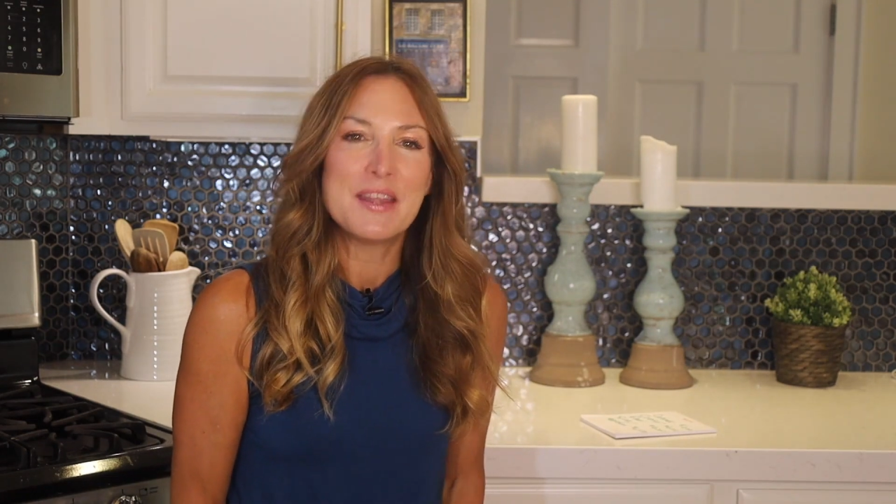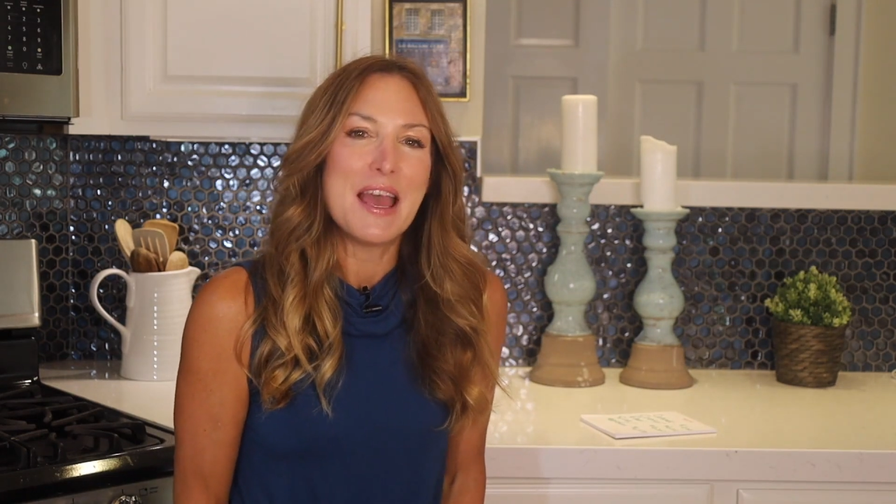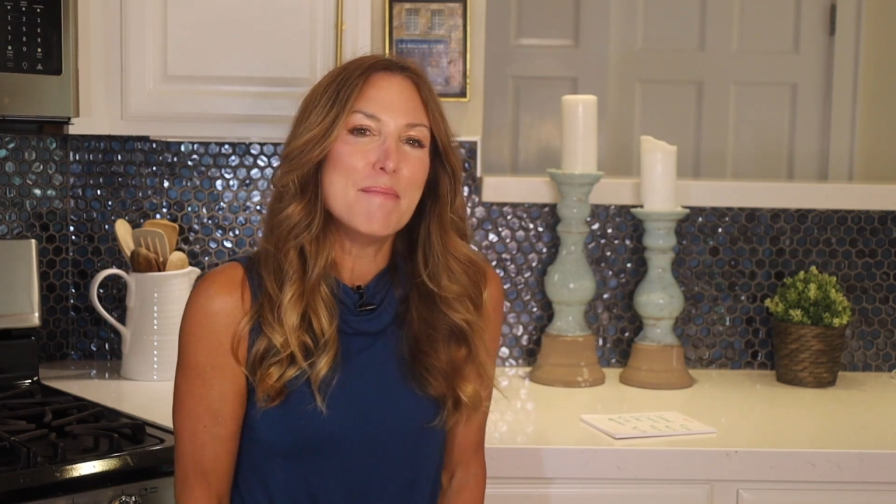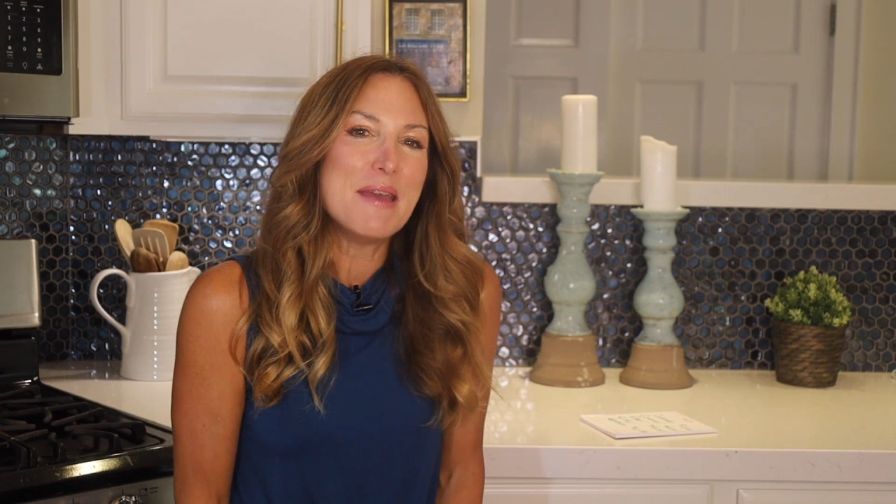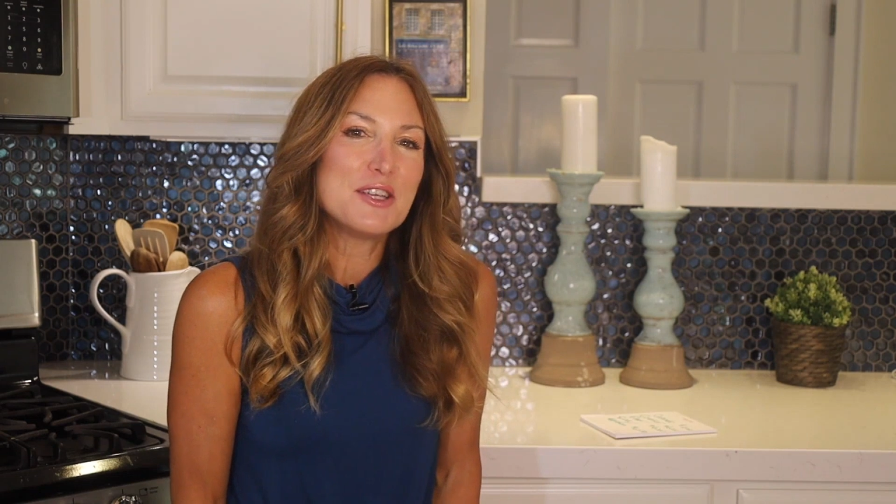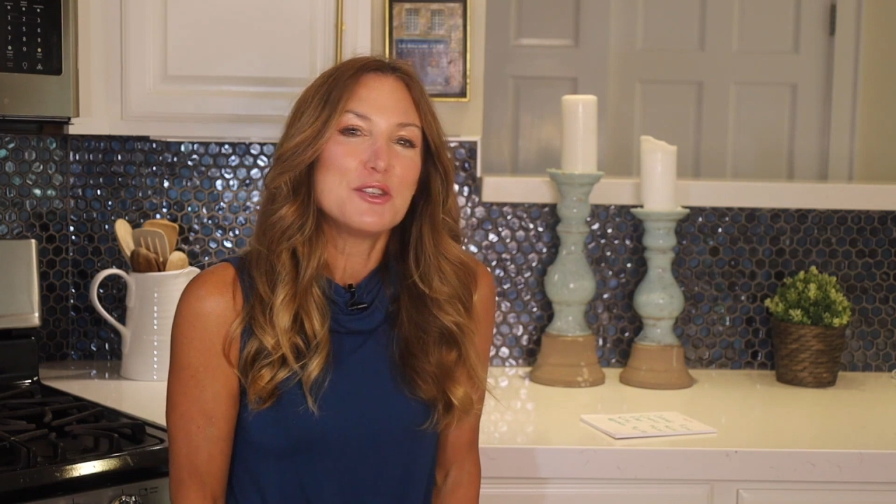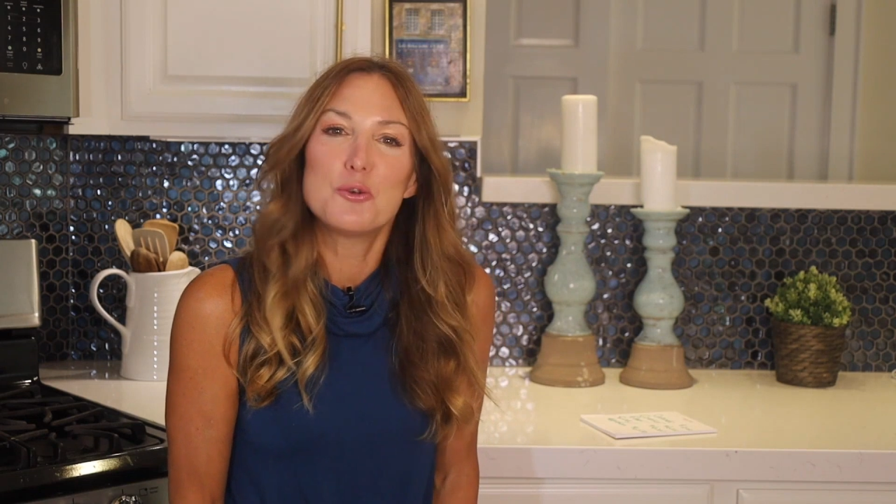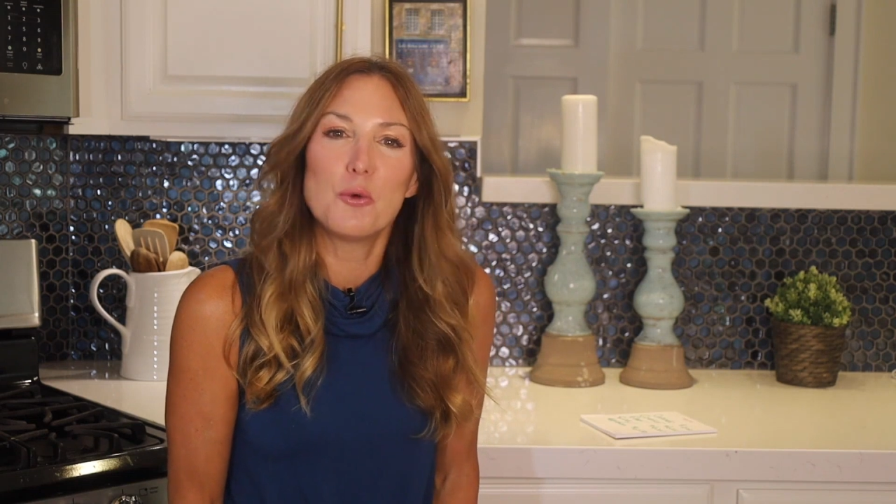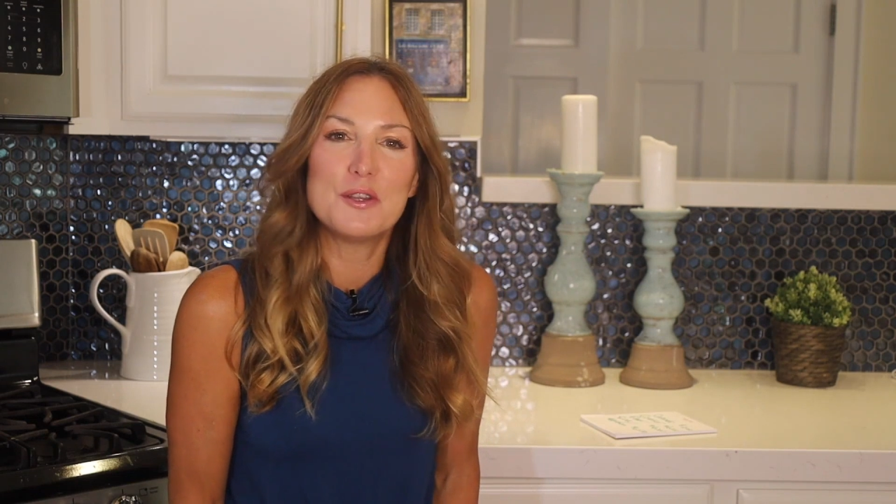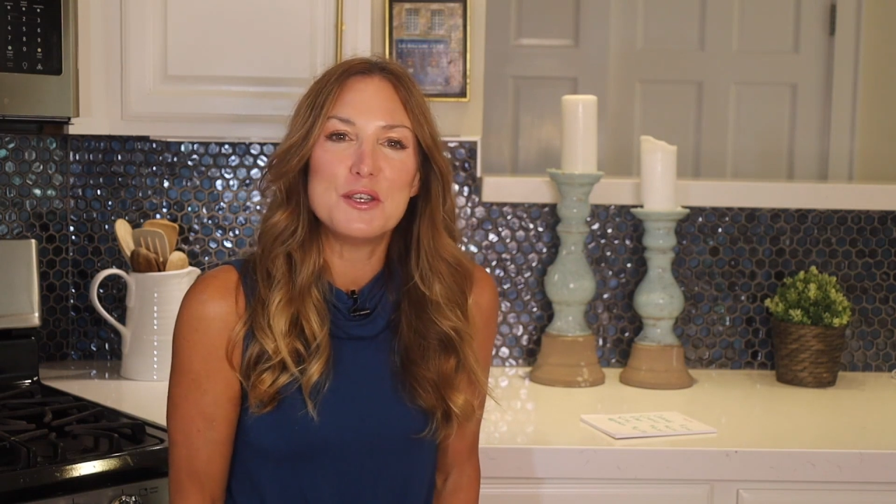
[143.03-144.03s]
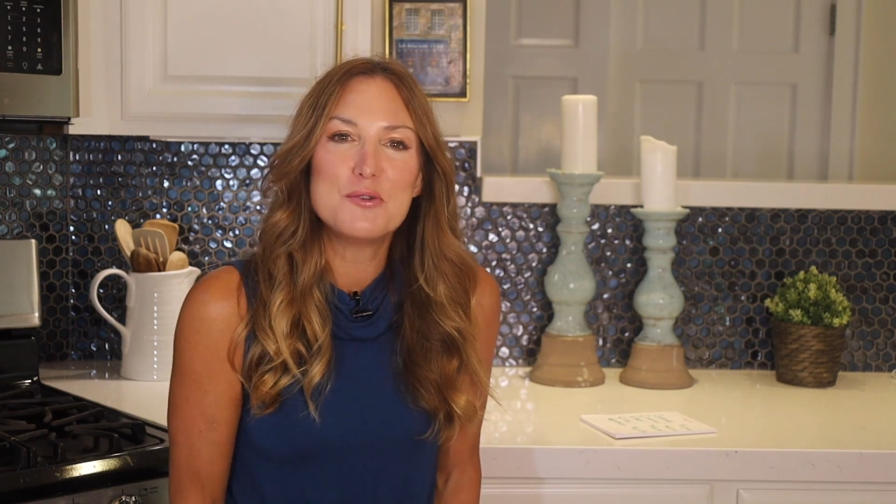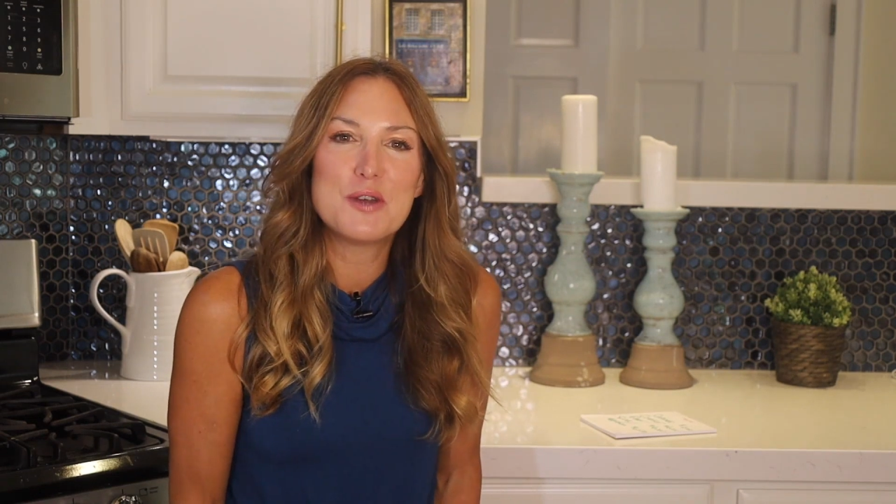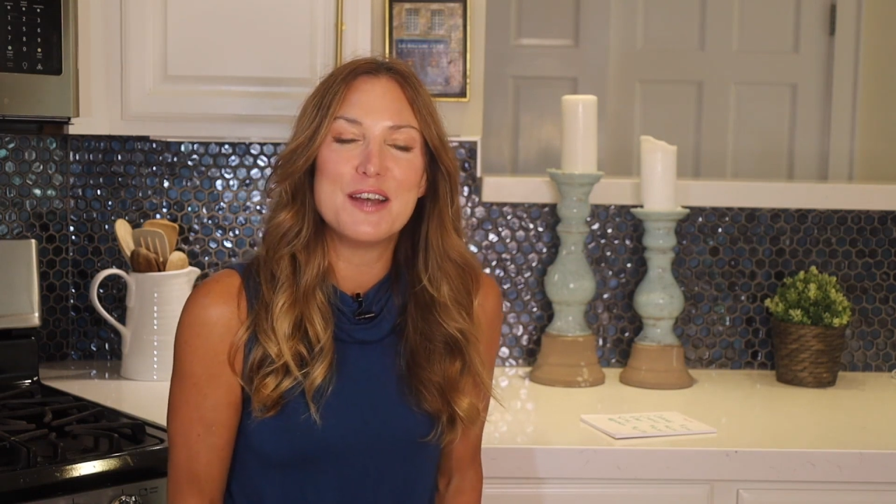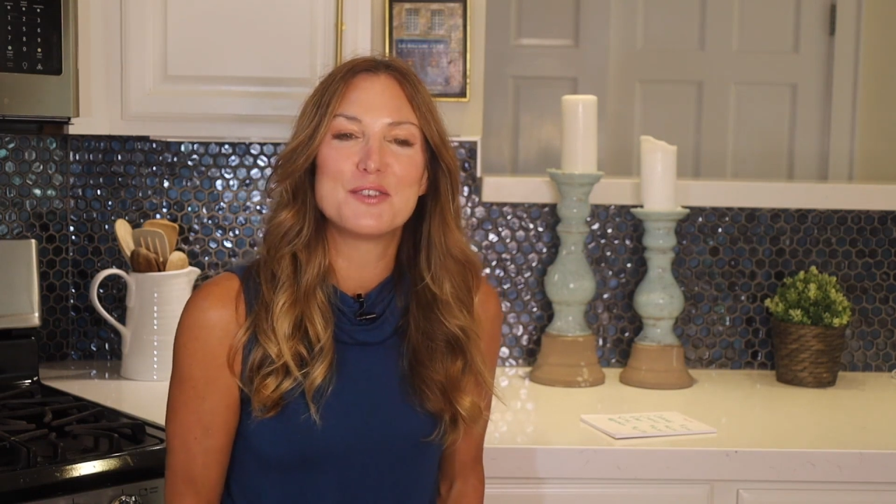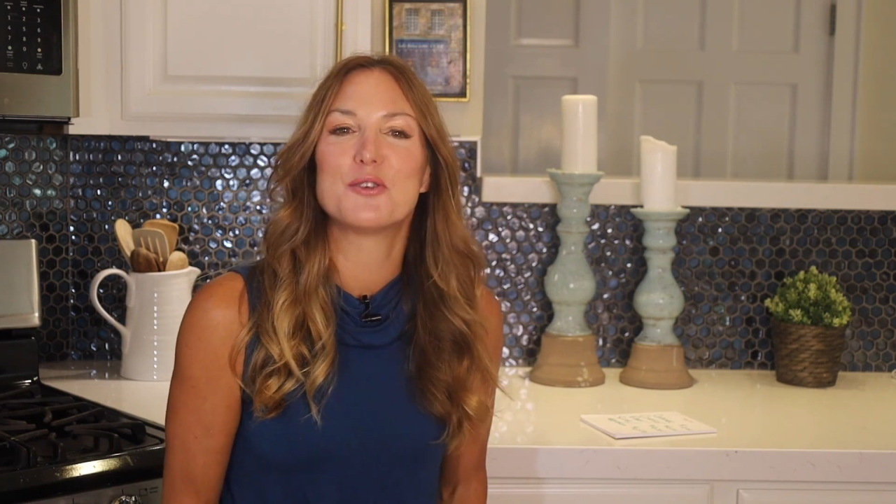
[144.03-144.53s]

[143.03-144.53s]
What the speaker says: and make sure that you guys